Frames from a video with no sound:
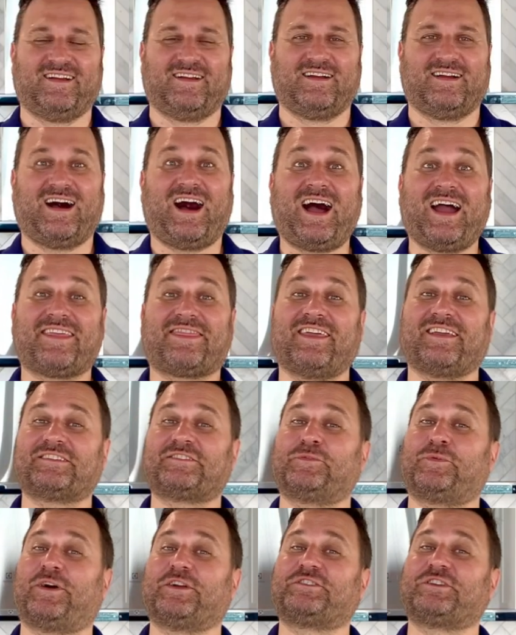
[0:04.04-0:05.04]
Hi, thanks for
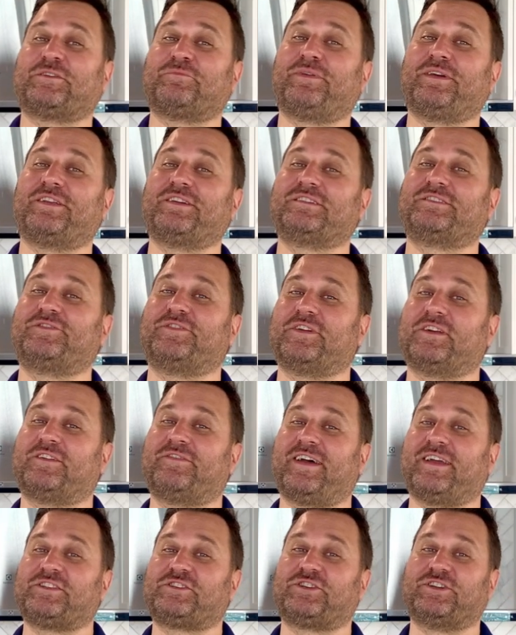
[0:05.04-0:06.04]
watching Peter's Food
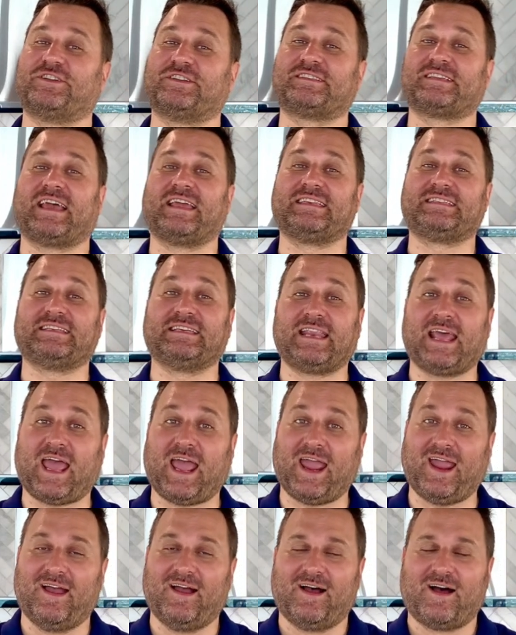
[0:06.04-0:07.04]
Adventures, and
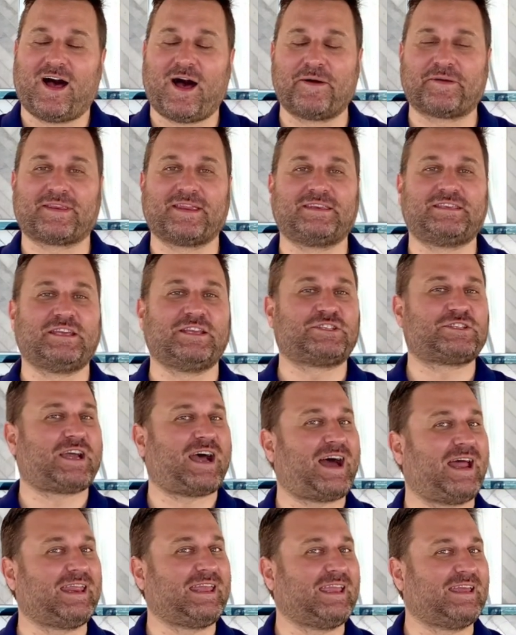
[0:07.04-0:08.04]
today I'm going to teach you
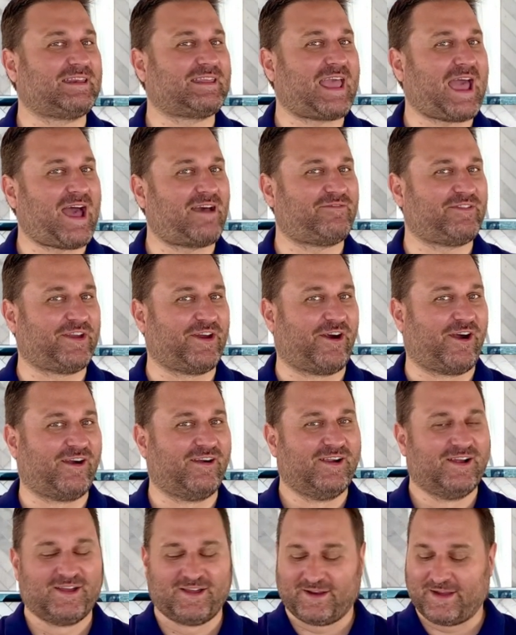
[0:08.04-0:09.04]
how to eat caviar.
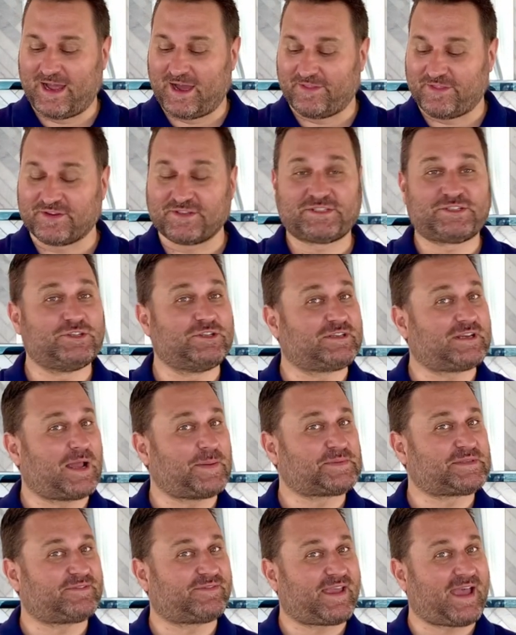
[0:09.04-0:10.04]
Now there's two
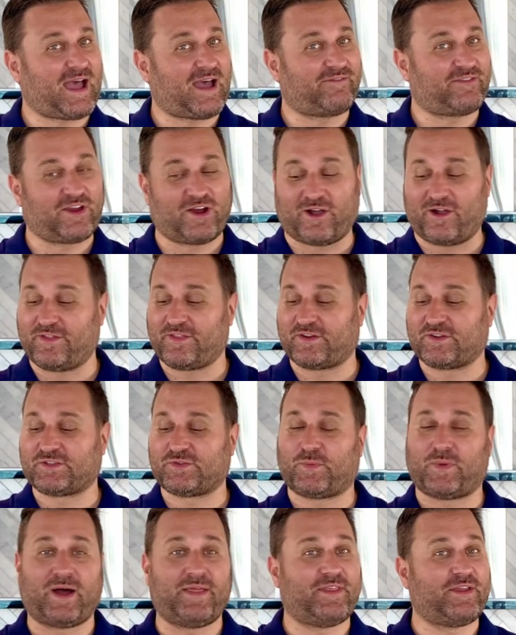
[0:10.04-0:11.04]
types of caviar. There's
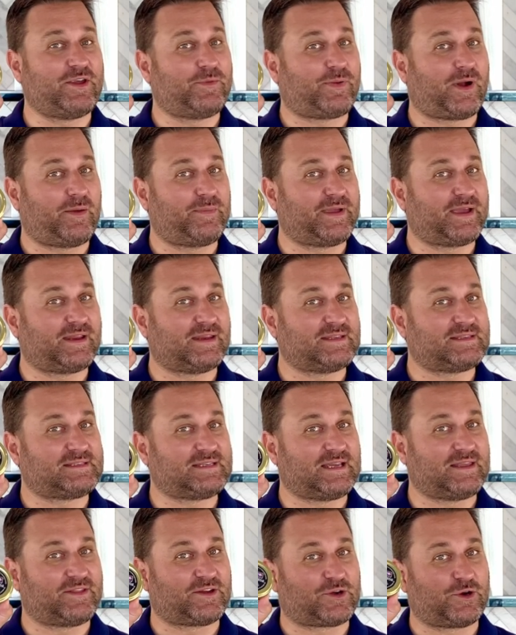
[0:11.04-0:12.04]
one that you're probably going to see
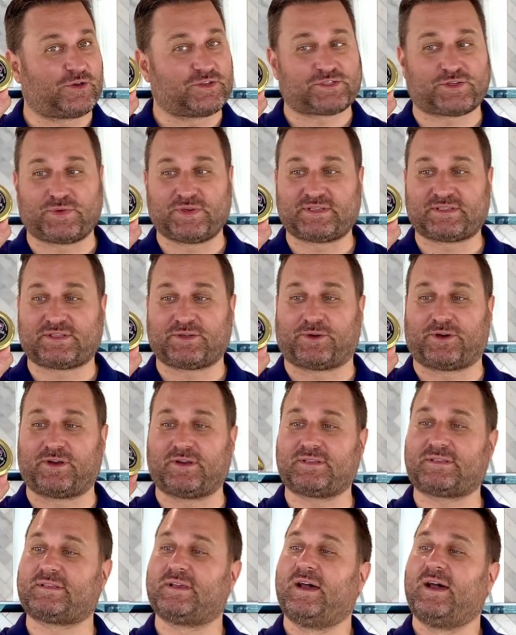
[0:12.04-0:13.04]
in the grocery
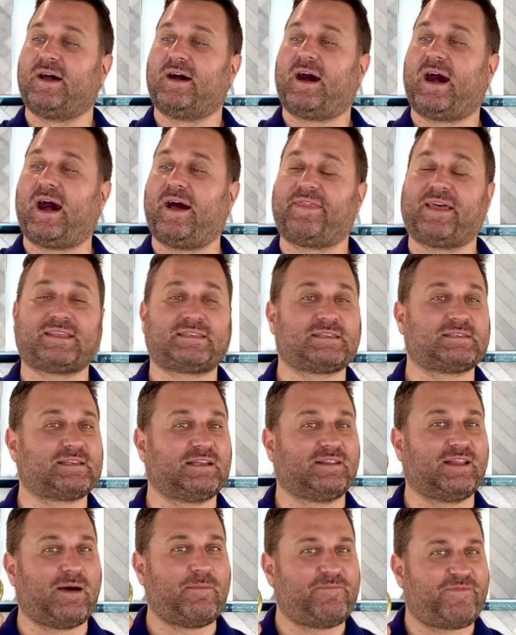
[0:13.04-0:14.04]
stores. Uh, this is a
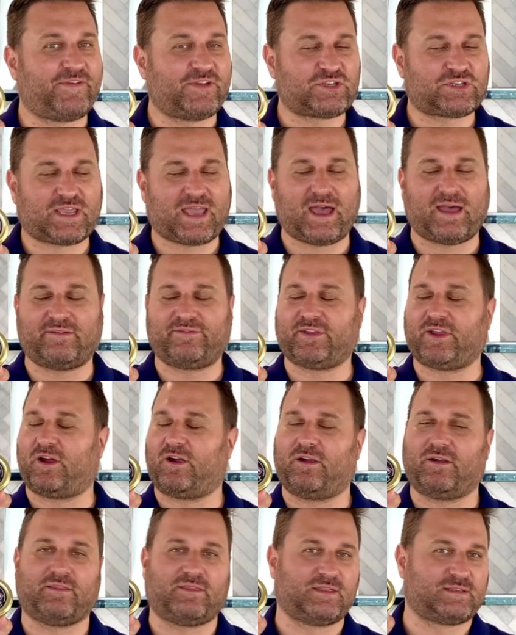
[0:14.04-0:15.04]
lumpfish
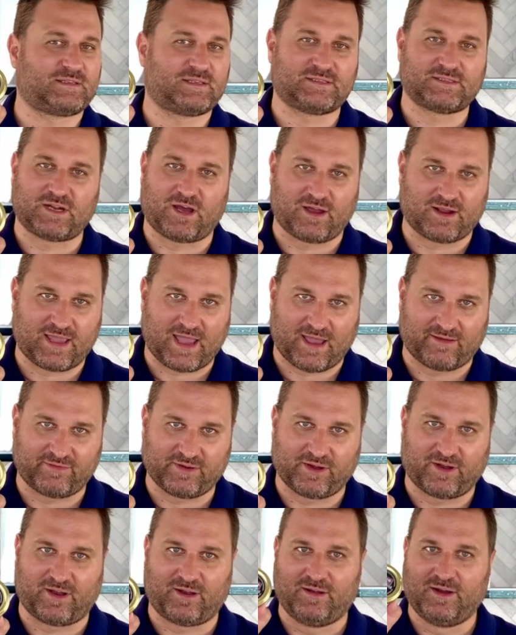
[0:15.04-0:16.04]
caviar. This is not
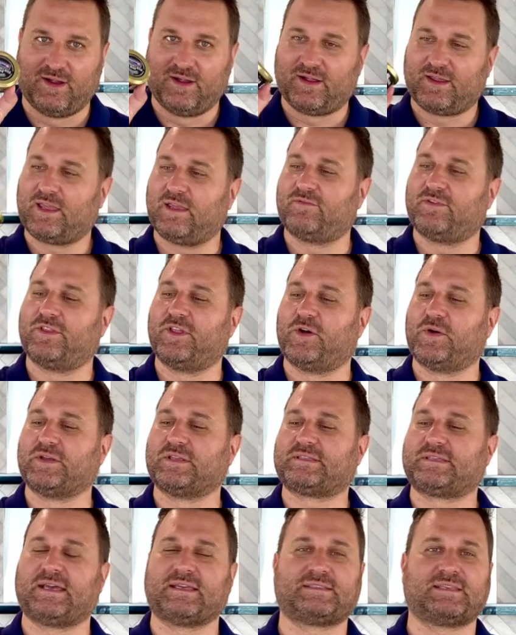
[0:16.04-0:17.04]
caviar, even though it
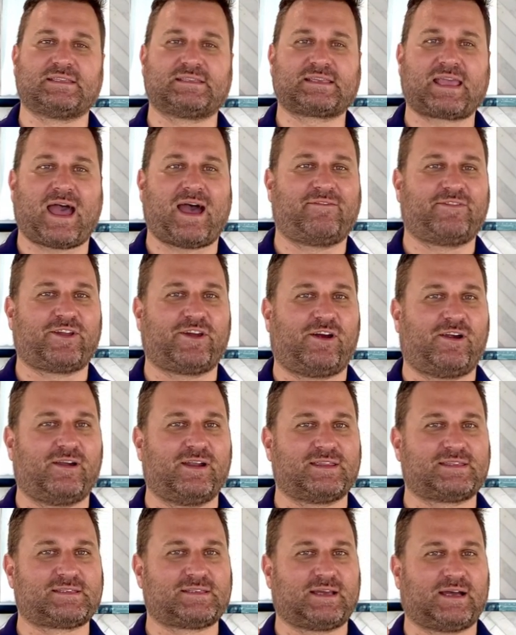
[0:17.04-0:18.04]
says it's caviar,
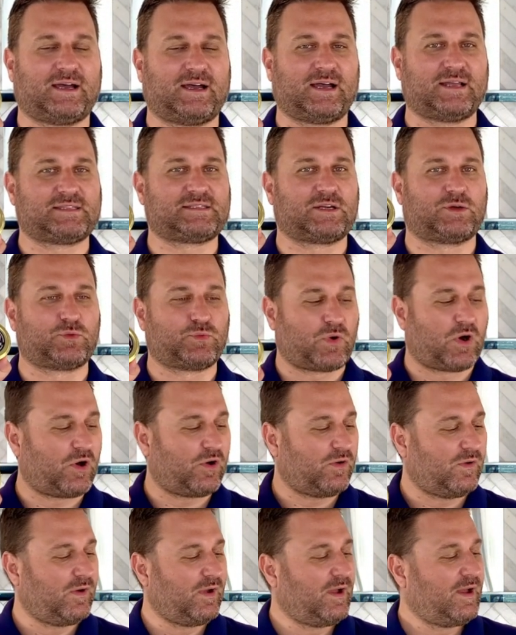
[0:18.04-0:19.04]
it's, uh, it's a
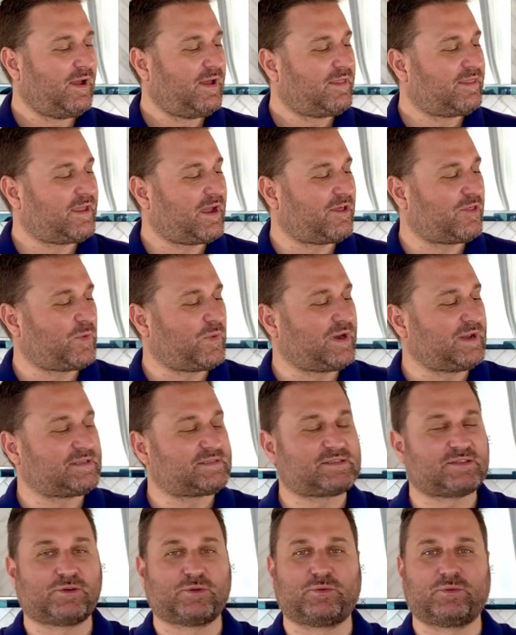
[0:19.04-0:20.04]
roe. The other one
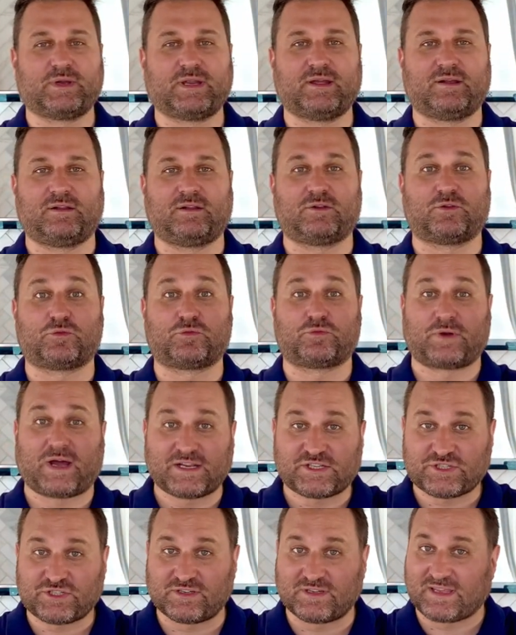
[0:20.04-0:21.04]
is the real
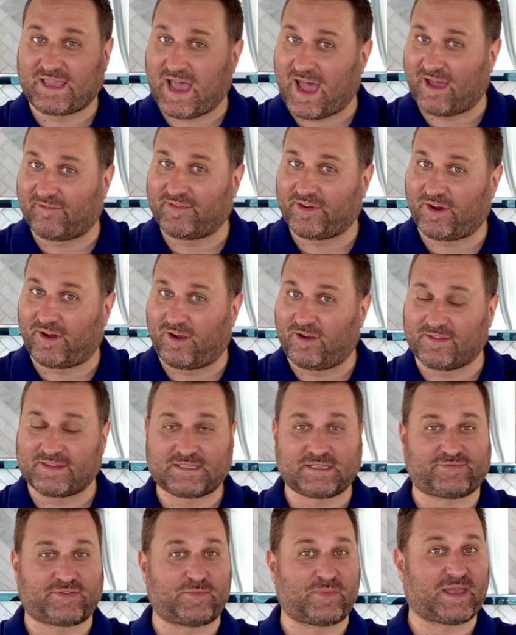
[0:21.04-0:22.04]
Russian caviar. This is from the